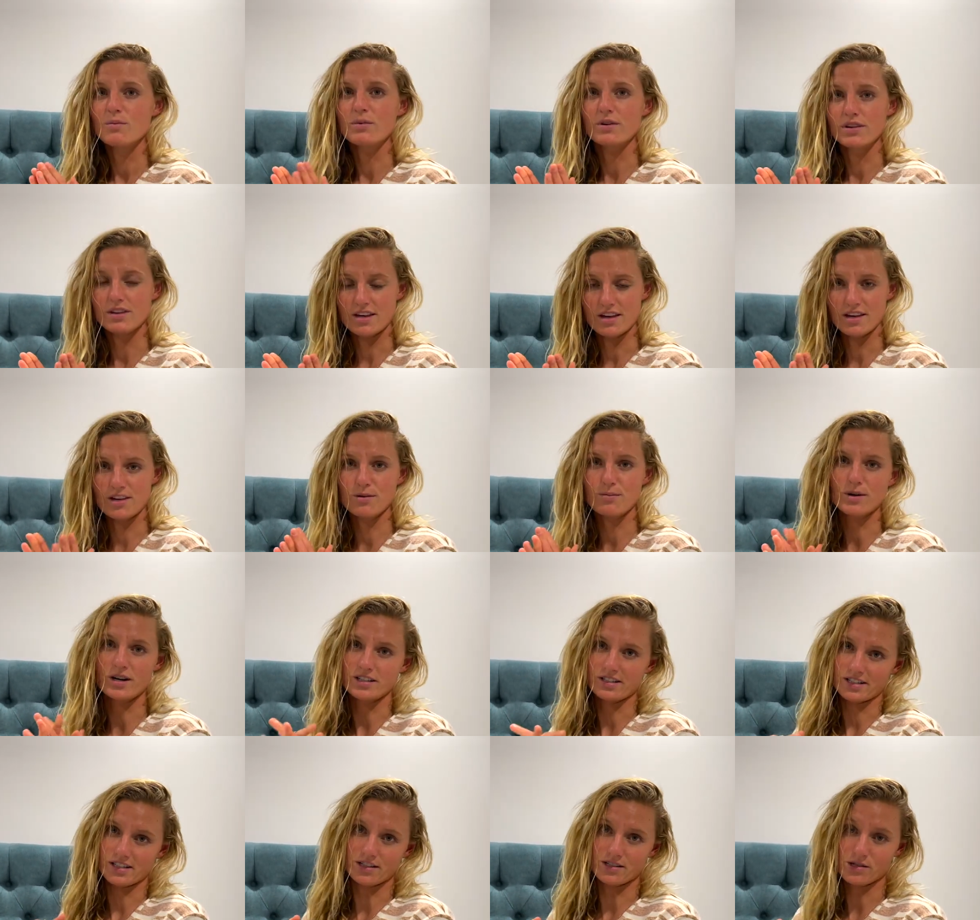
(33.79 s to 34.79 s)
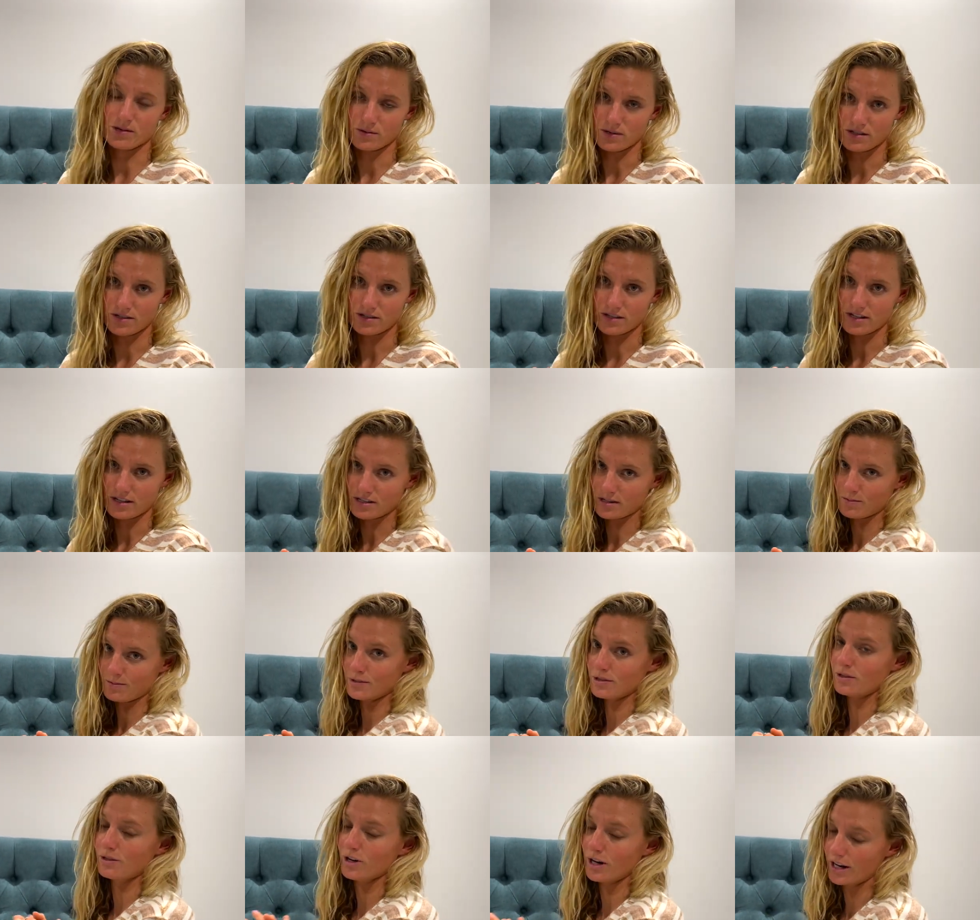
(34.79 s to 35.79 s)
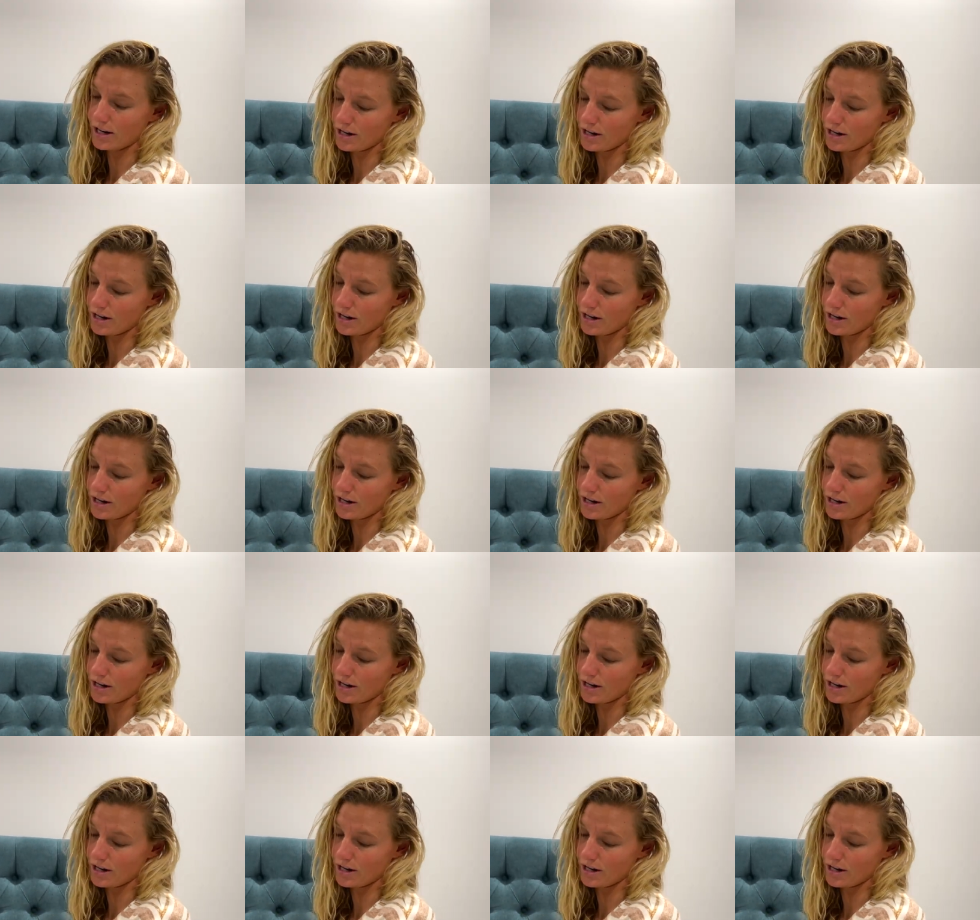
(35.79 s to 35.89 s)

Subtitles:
But thank you, Maritime Suites. You guys have been great